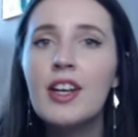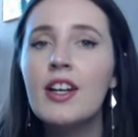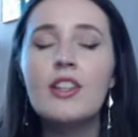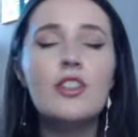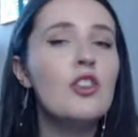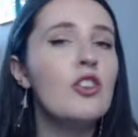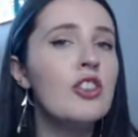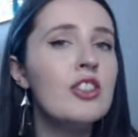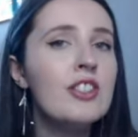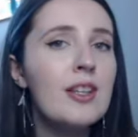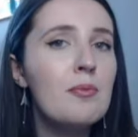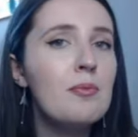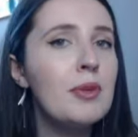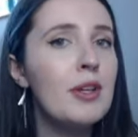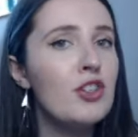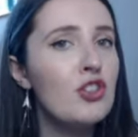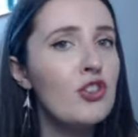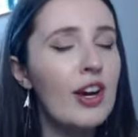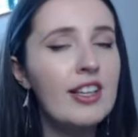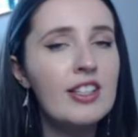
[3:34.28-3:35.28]
You're simply
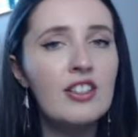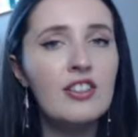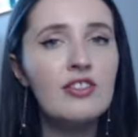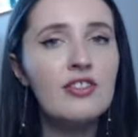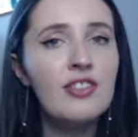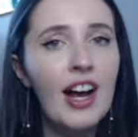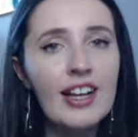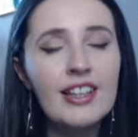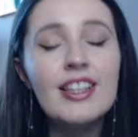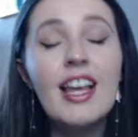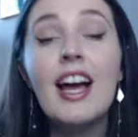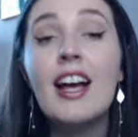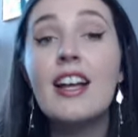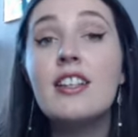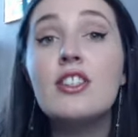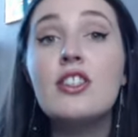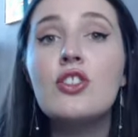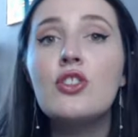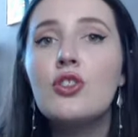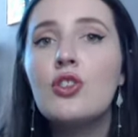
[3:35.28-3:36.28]
trying to find the
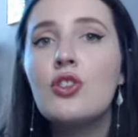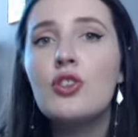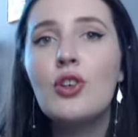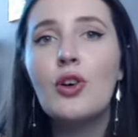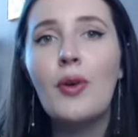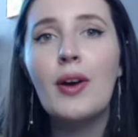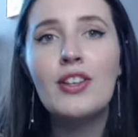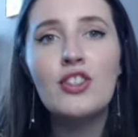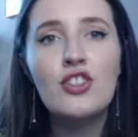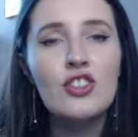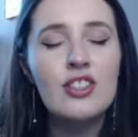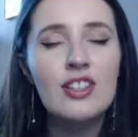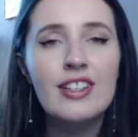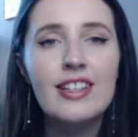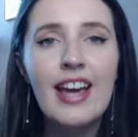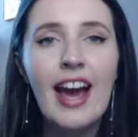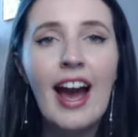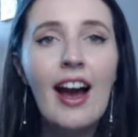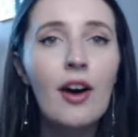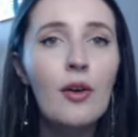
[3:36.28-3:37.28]
answers to the questions and
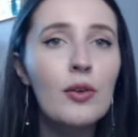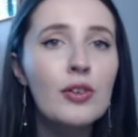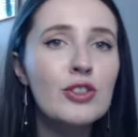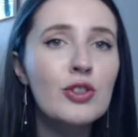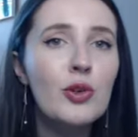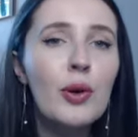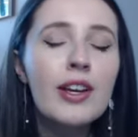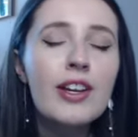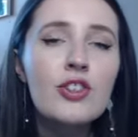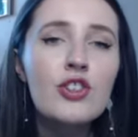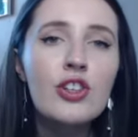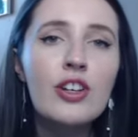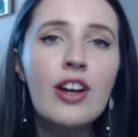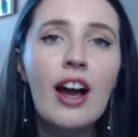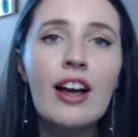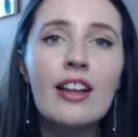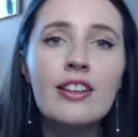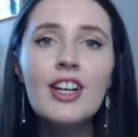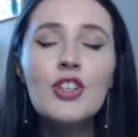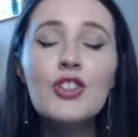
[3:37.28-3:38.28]
get out as quick as you
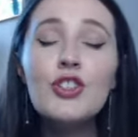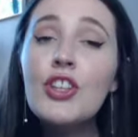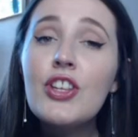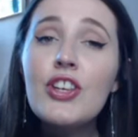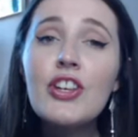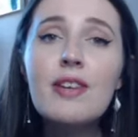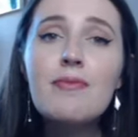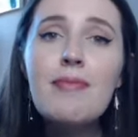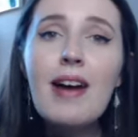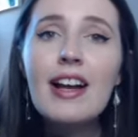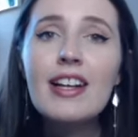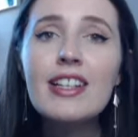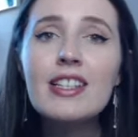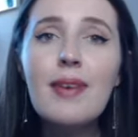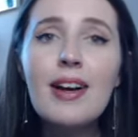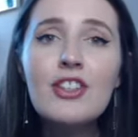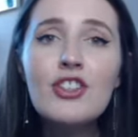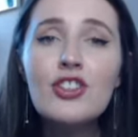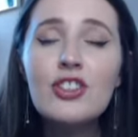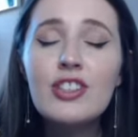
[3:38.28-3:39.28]
can so that you can
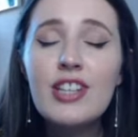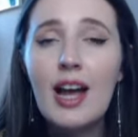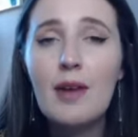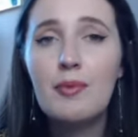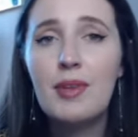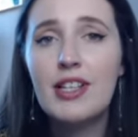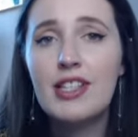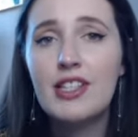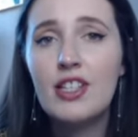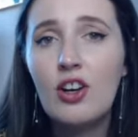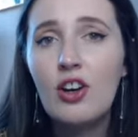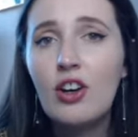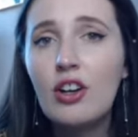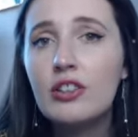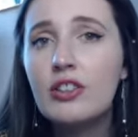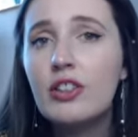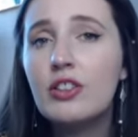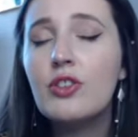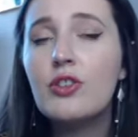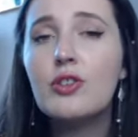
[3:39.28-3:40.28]
maximise your time later on
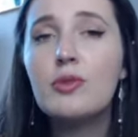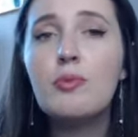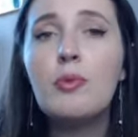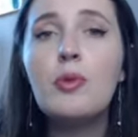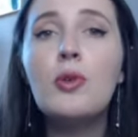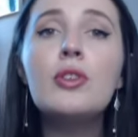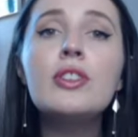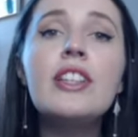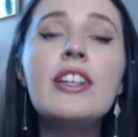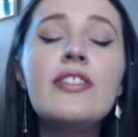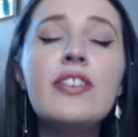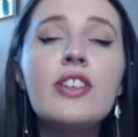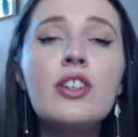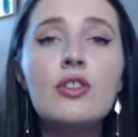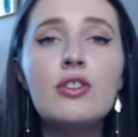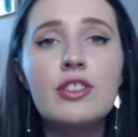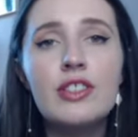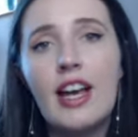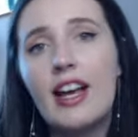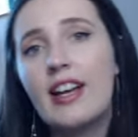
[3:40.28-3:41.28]
and those more
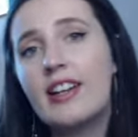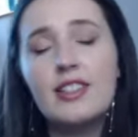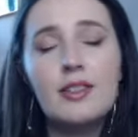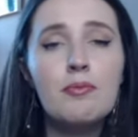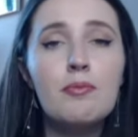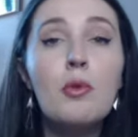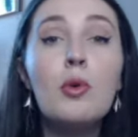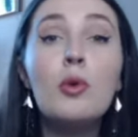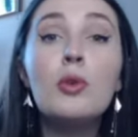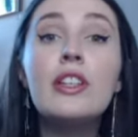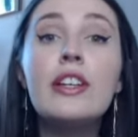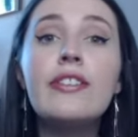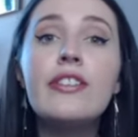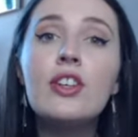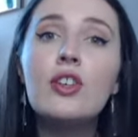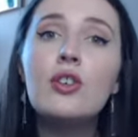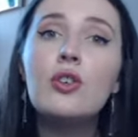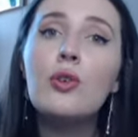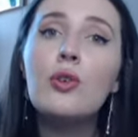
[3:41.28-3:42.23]
difficult texts and more difficult